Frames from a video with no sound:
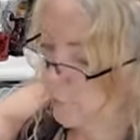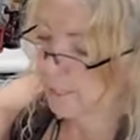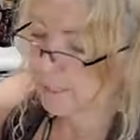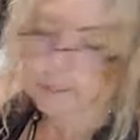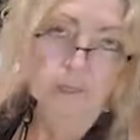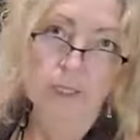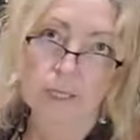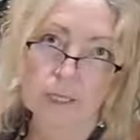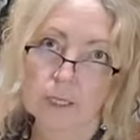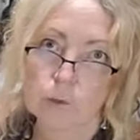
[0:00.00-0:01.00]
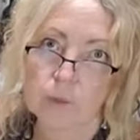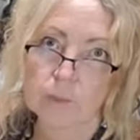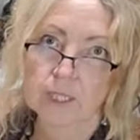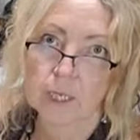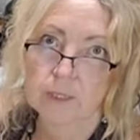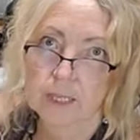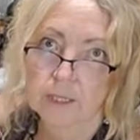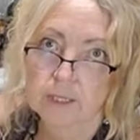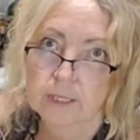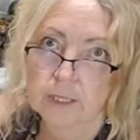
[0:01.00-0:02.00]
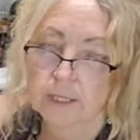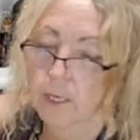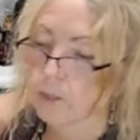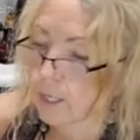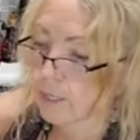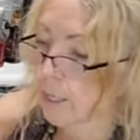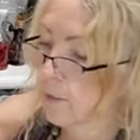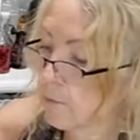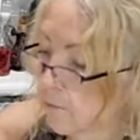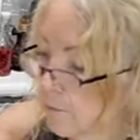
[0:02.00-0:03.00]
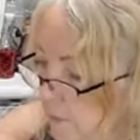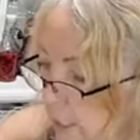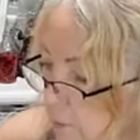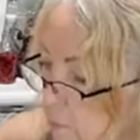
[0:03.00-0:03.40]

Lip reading: can take the little ribs out and take the seeds out, and that